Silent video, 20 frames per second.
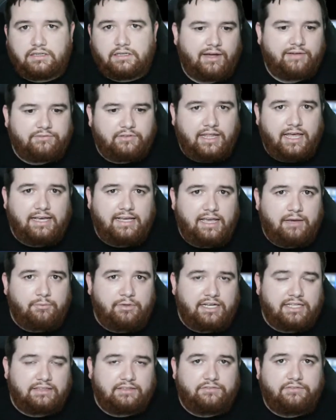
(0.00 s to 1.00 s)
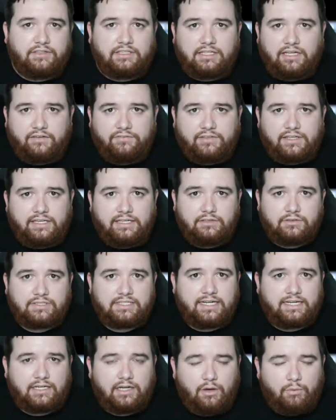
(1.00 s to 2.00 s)
So after that game, we got the Philadelphia Eagles
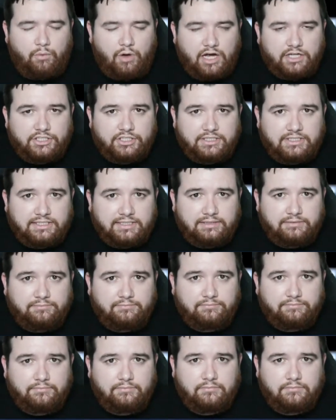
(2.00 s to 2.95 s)
taking on Washington.